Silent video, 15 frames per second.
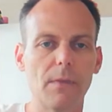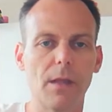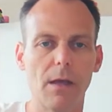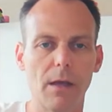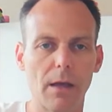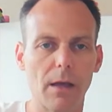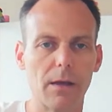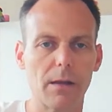
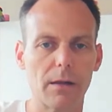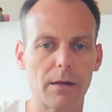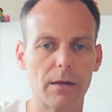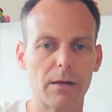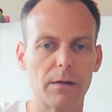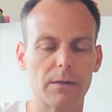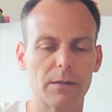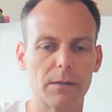
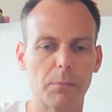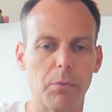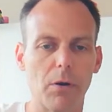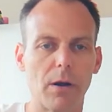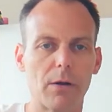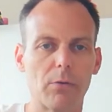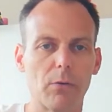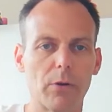
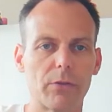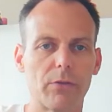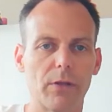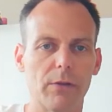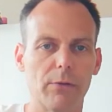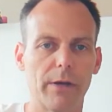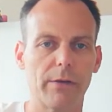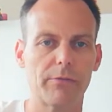bar chords
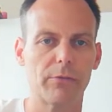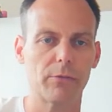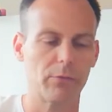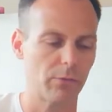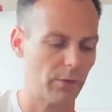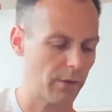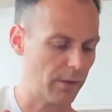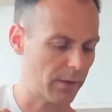and you have
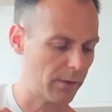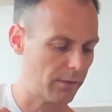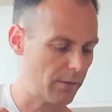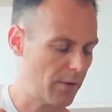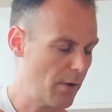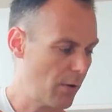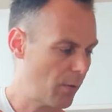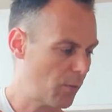to
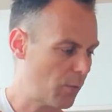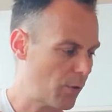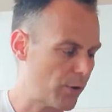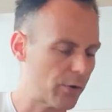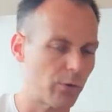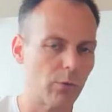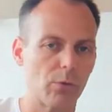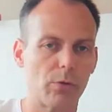
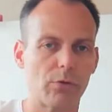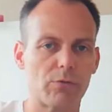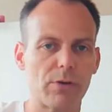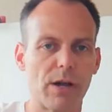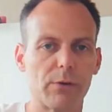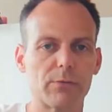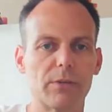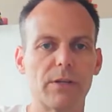work all
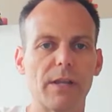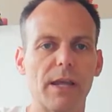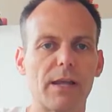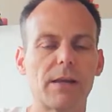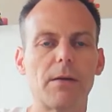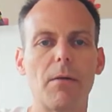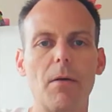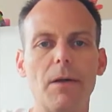around the
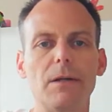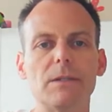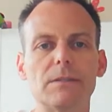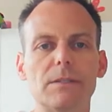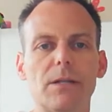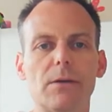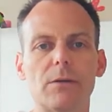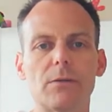neck,
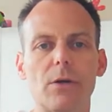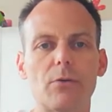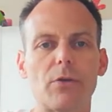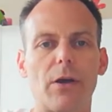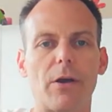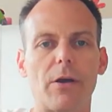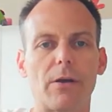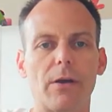those
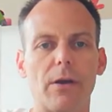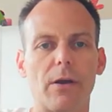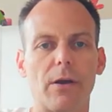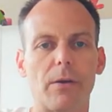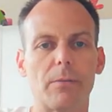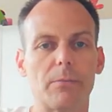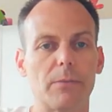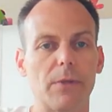
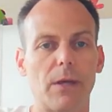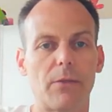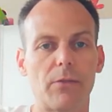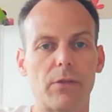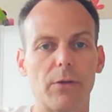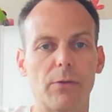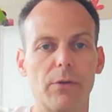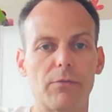are
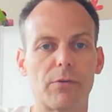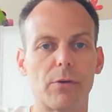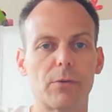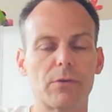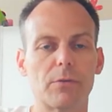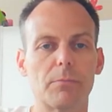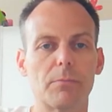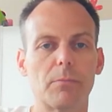still
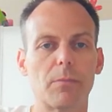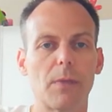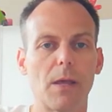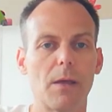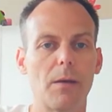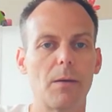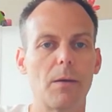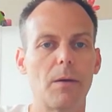difficult.
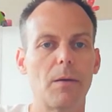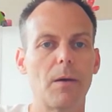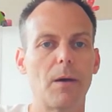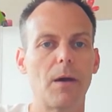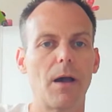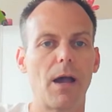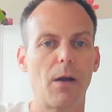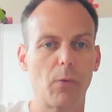
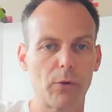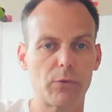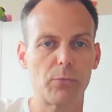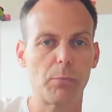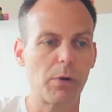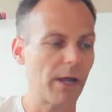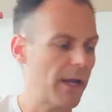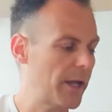I want to
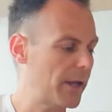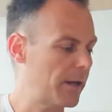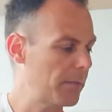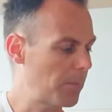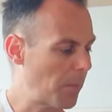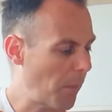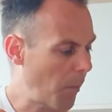play